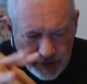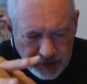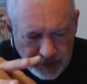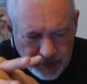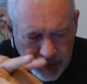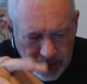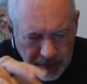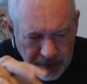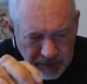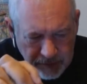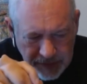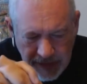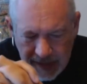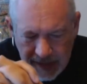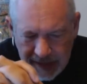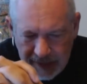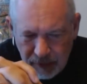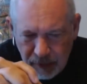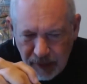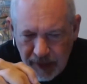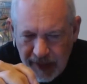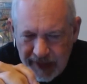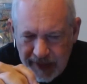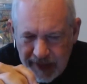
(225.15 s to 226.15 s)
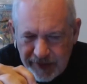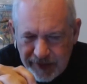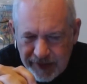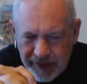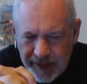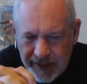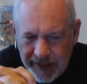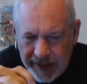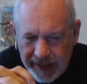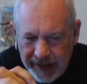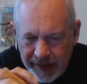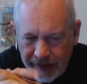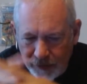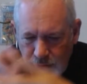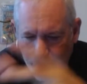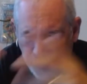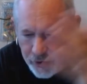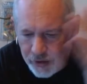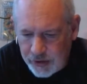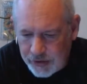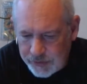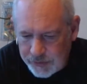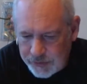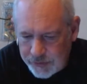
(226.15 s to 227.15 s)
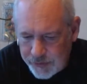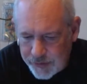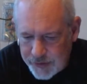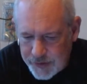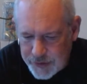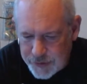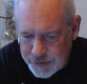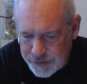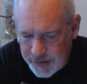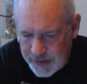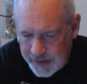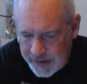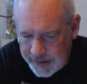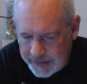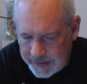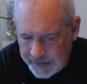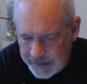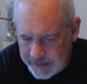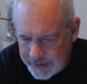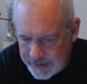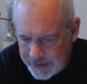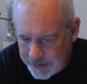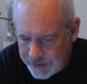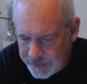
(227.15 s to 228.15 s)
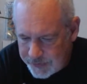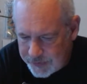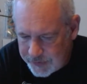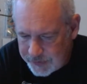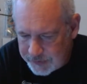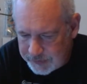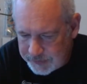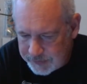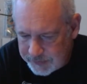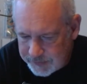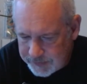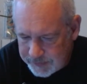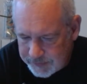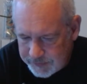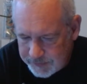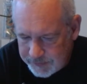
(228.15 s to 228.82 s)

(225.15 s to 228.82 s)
And and Kate, why is Katie along for this ride in this film?